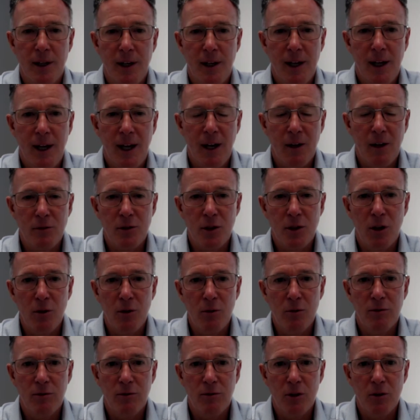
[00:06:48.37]
Our total
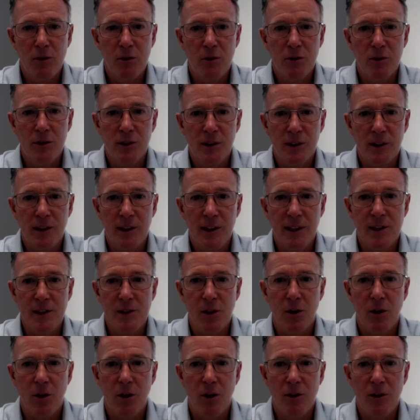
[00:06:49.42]
focus is
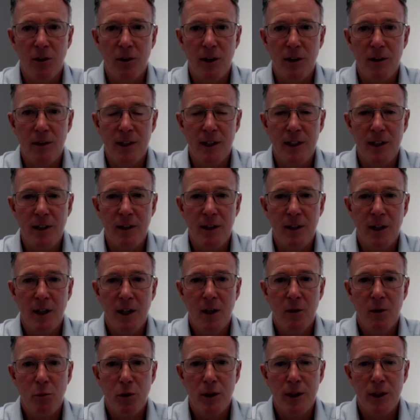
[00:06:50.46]
on the
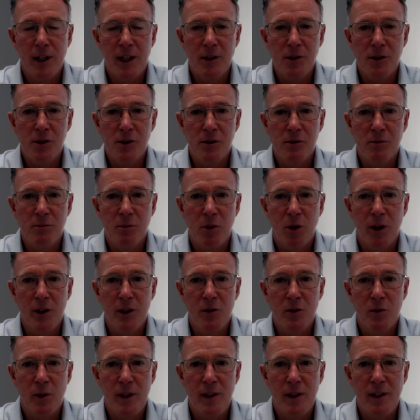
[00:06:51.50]
production by
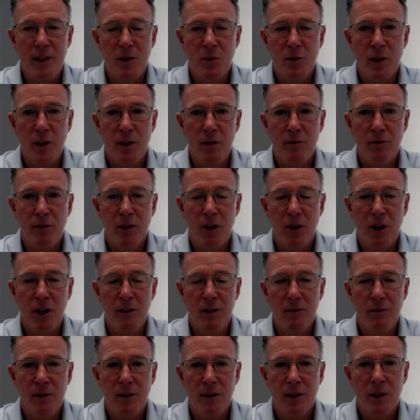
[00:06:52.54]
2025.
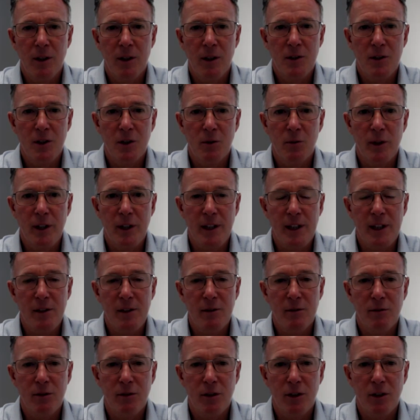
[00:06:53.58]
So we need to
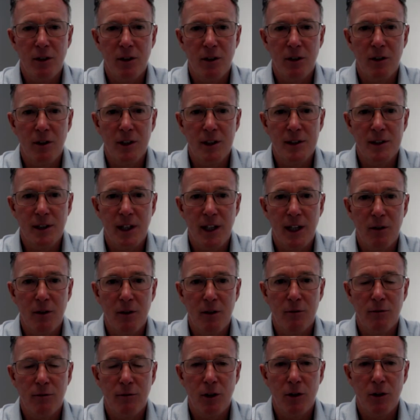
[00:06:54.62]
finalise our
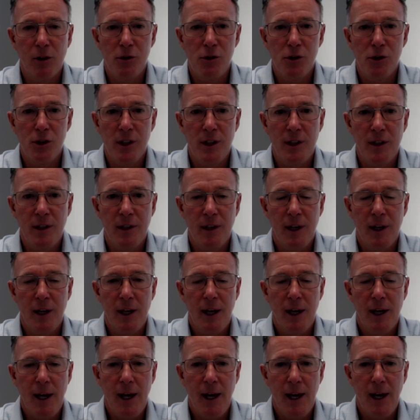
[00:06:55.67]
flow sheet
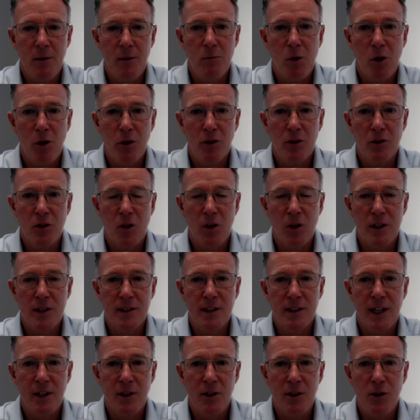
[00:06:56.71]
and monetize
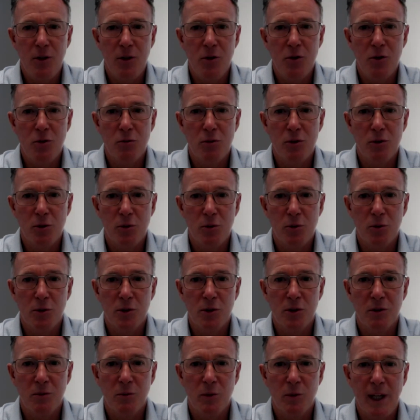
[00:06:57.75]
that huge resource
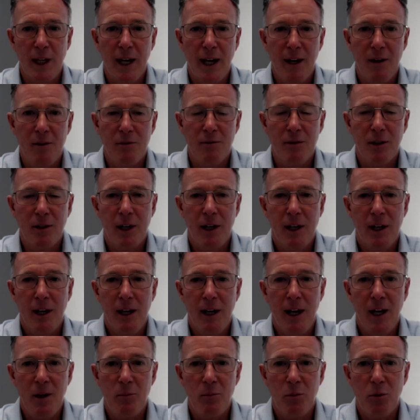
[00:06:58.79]
that we have
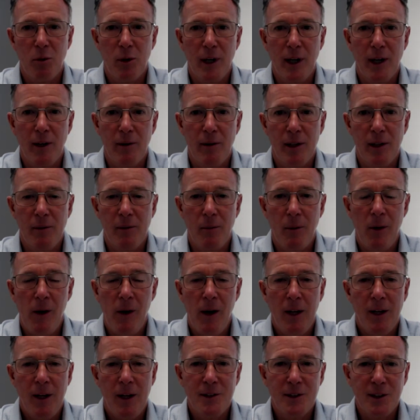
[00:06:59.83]
at Prairie.
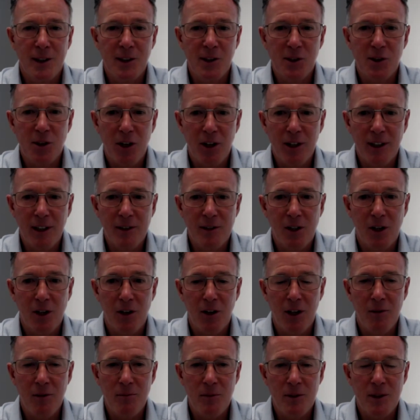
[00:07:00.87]
It's exciting
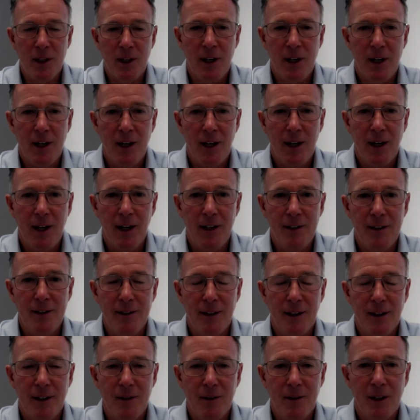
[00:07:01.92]
times, and
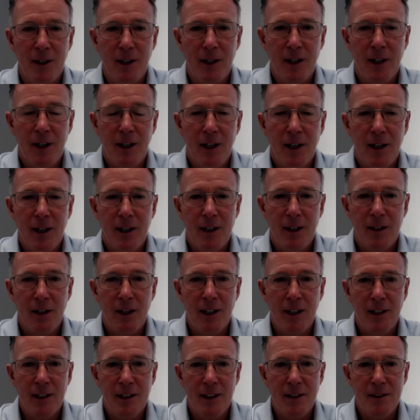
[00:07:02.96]
I
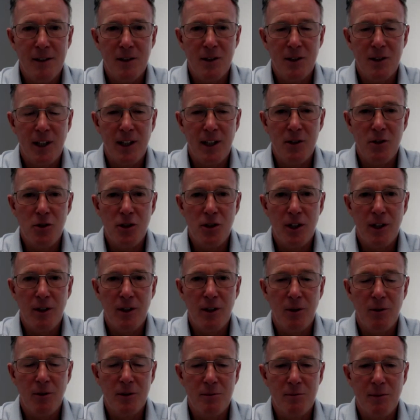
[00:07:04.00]
can understand
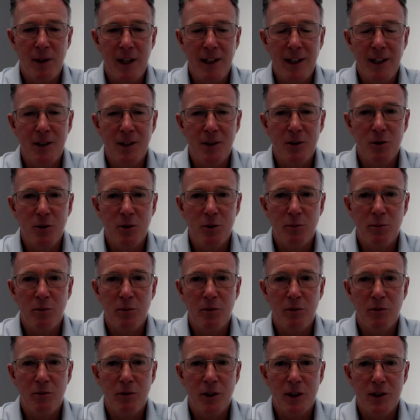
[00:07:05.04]
shareholders may get a little
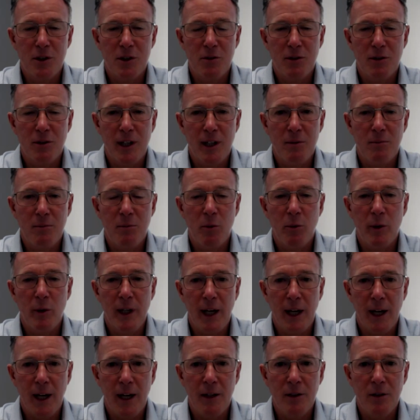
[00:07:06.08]
frustrated, but we
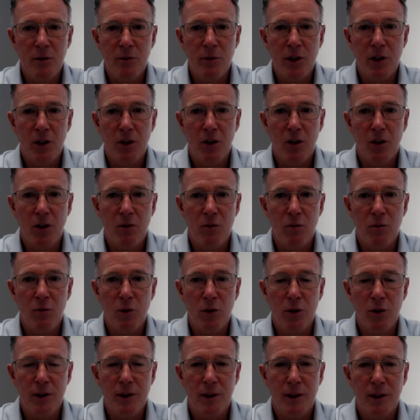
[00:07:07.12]
are doing a lot of
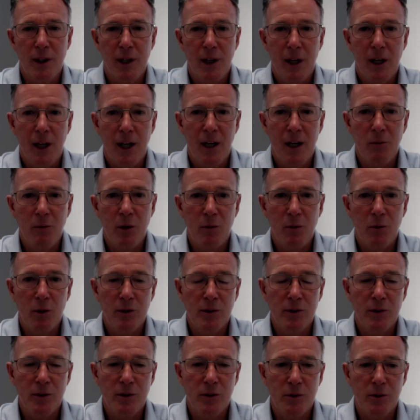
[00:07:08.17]
work, and we want
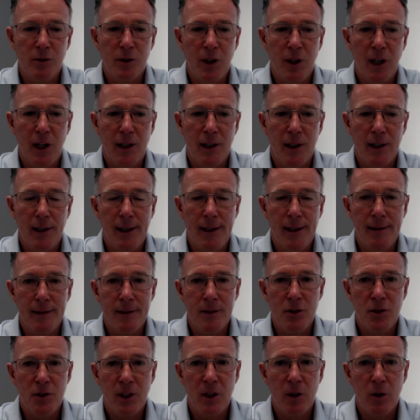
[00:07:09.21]
to let the
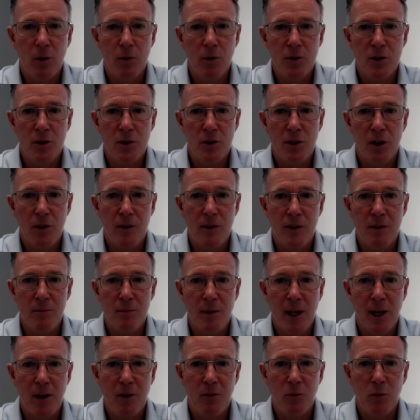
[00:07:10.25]
shareholders know the
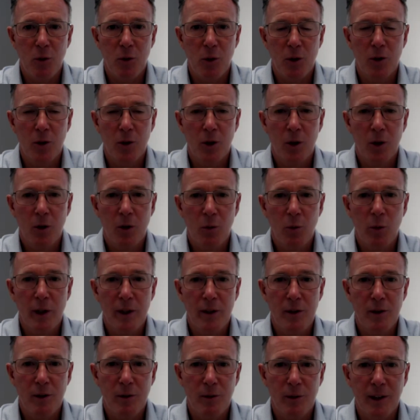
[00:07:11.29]
amount of work we're
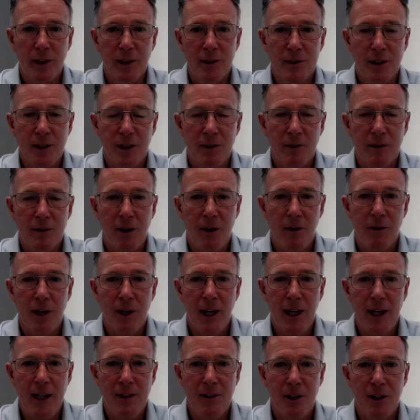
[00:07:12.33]
doing. So I'll
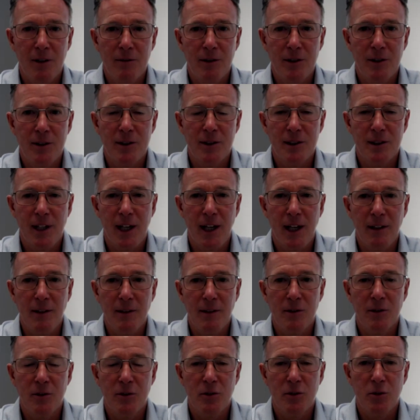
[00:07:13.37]
hand over to Zach
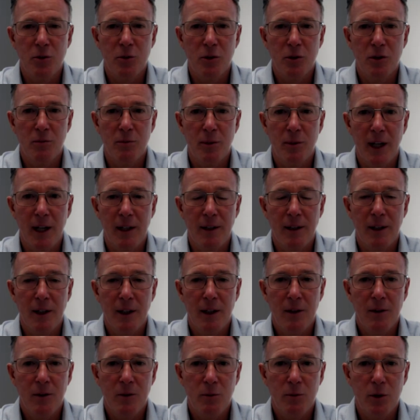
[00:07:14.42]
to talk about
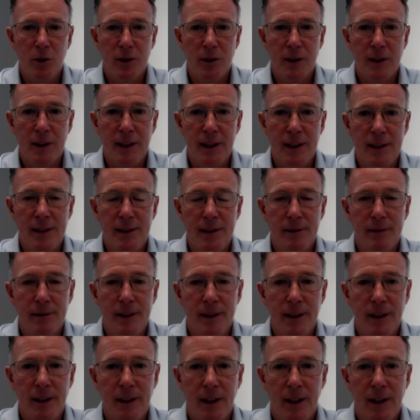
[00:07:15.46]
the work that he's
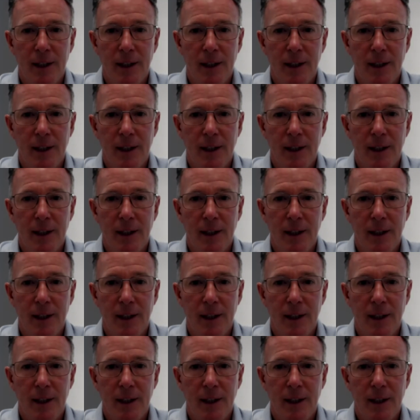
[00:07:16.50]
doing